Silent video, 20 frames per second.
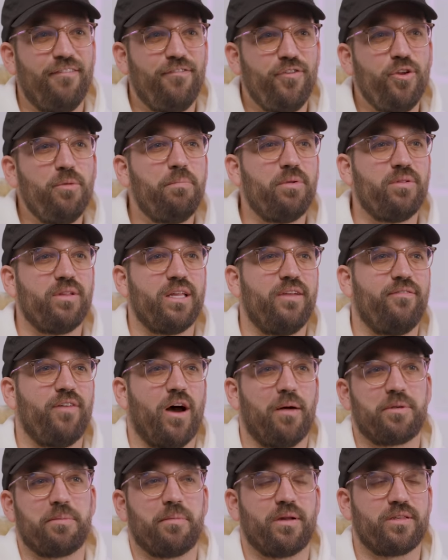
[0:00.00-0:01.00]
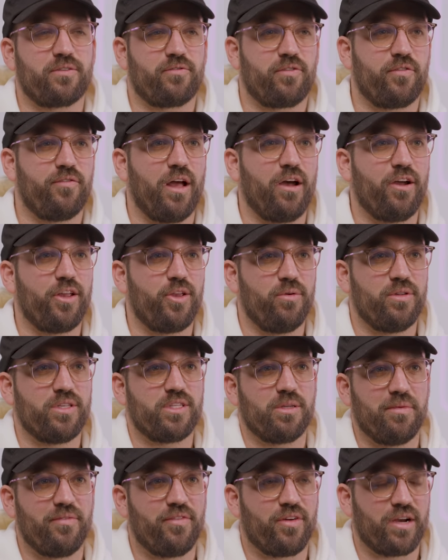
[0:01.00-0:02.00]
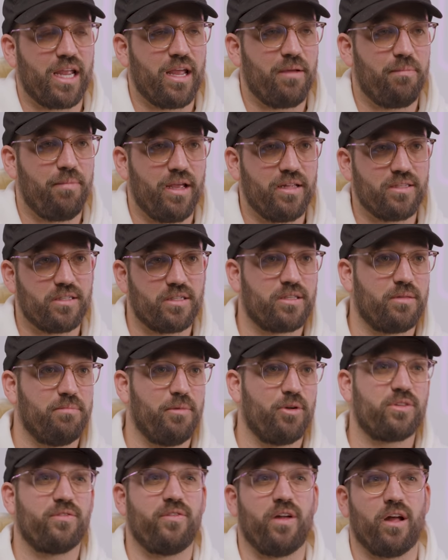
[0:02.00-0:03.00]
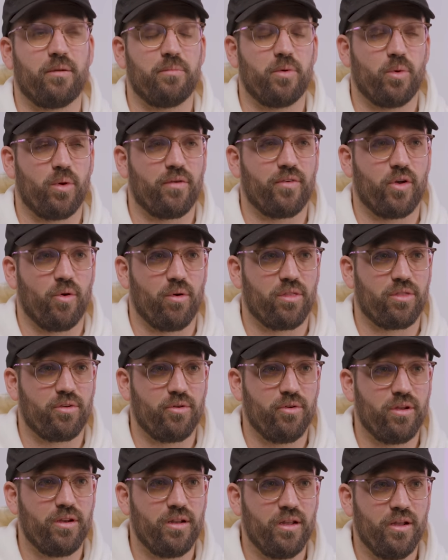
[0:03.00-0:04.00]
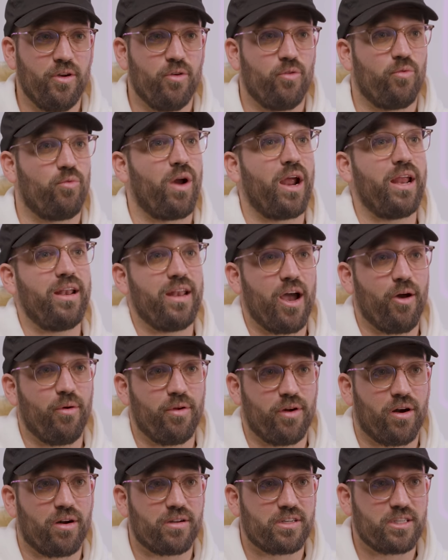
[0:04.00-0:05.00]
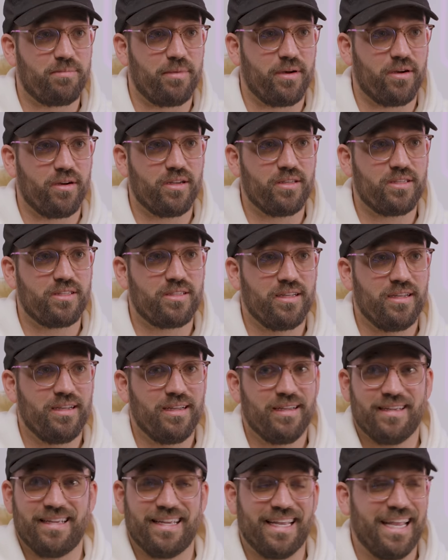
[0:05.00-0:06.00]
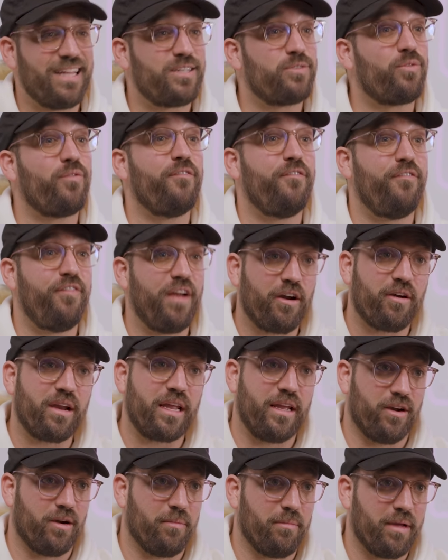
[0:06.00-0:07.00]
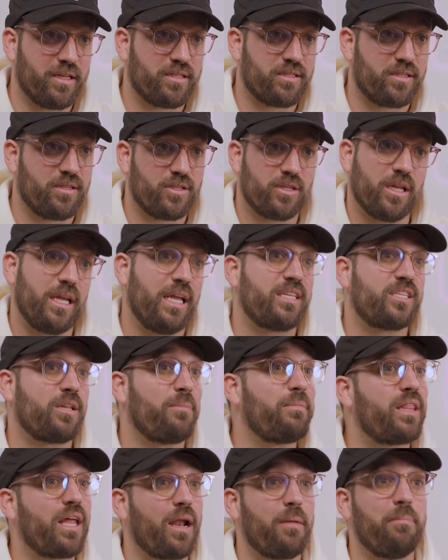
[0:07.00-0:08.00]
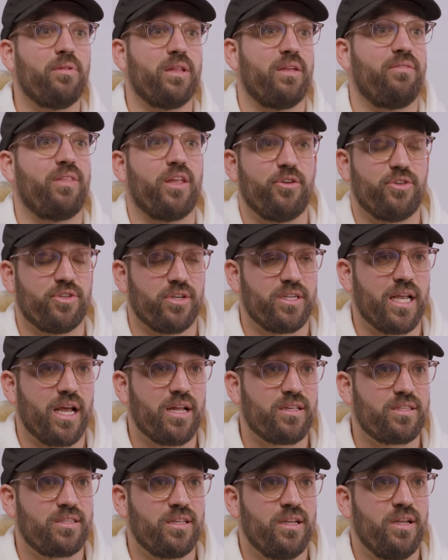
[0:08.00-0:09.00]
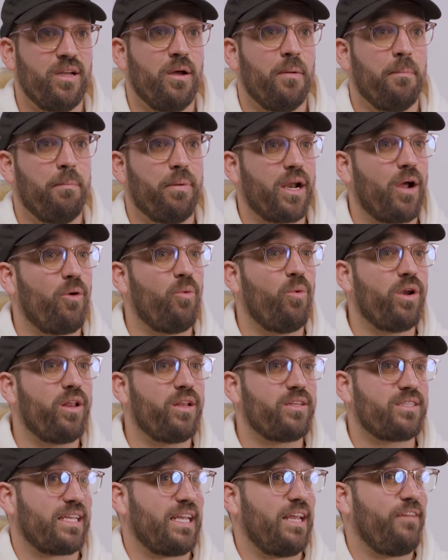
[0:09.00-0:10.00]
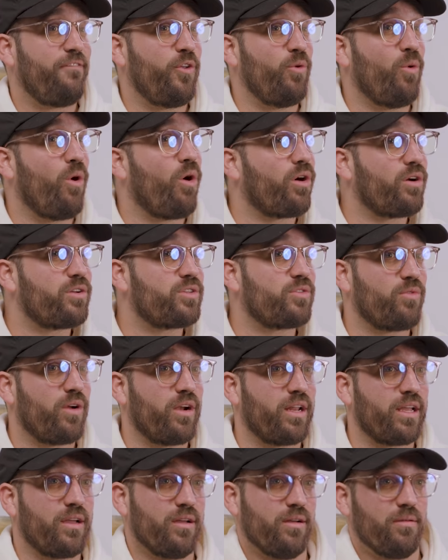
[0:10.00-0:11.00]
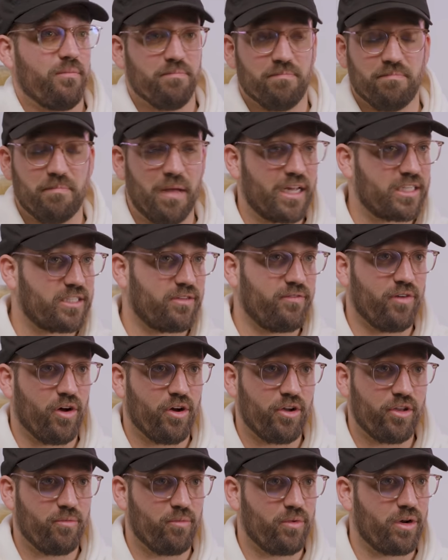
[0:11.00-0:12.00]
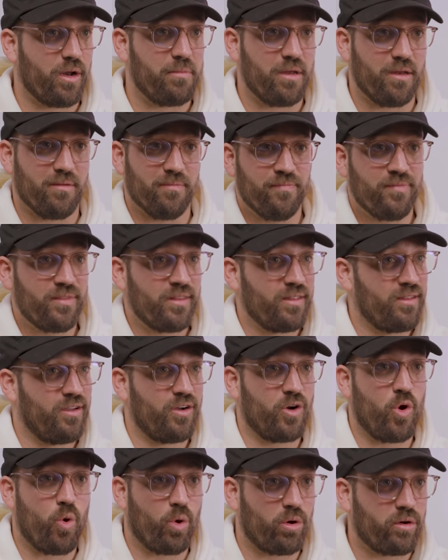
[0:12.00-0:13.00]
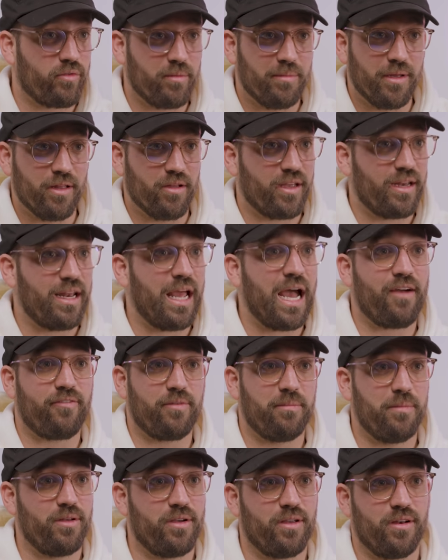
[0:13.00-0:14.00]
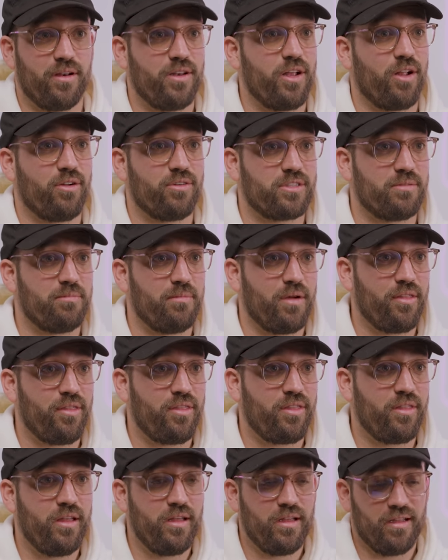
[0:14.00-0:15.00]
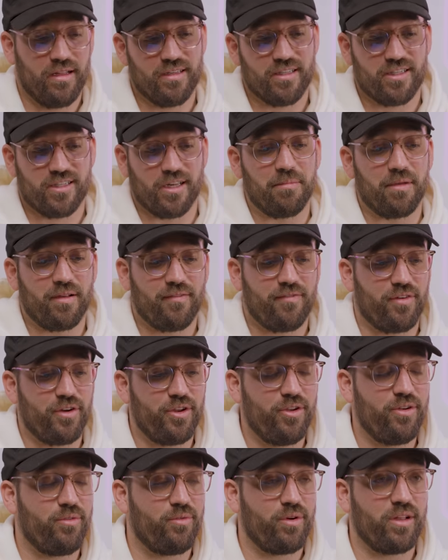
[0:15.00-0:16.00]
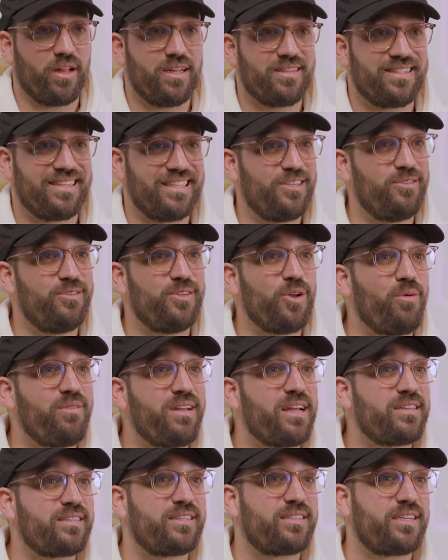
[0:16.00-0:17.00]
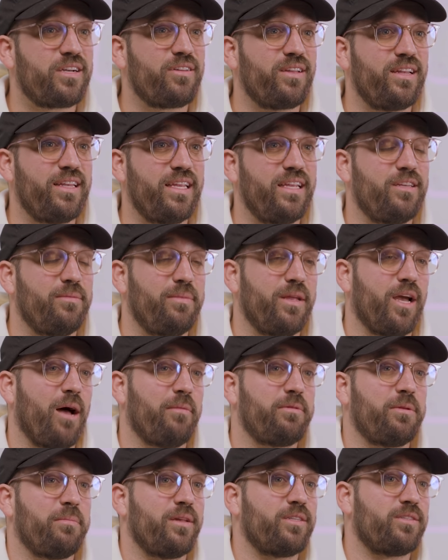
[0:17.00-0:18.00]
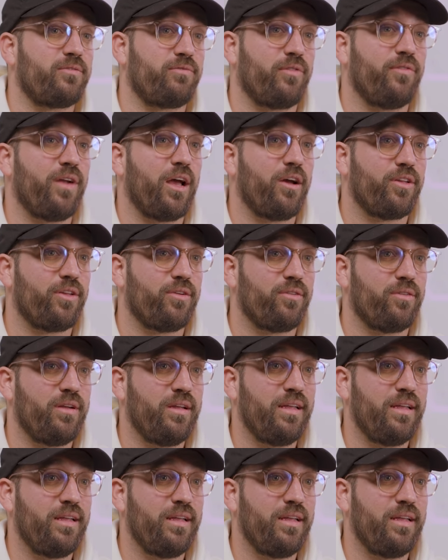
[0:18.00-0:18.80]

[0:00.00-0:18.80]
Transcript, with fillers: If you believe optimizing for value in some of your campaigns is the most valuable way of going through it, right now in our experience, it's very hit or miss. It's something that I believe that you should test, but I wouldn't if you aren't running massive volume, what I mean, quarter of a million, half a million dollars a month, something for you to realize you don't necessarily need to be optimizing for value.